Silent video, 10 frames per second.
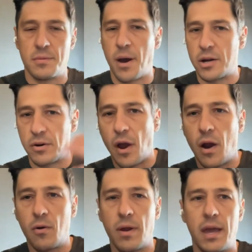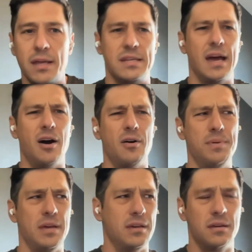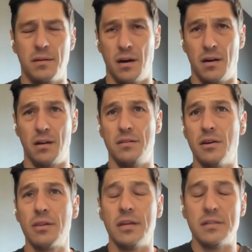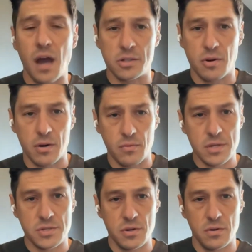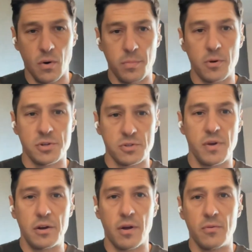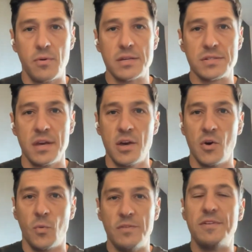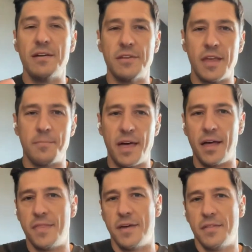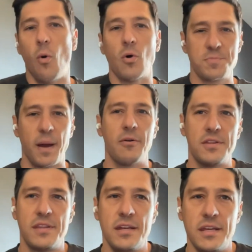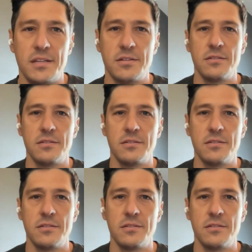to monitoring heart rate to now being nearly doctor on wrist or personal trainer on wrist, we've given them the horsepower that they need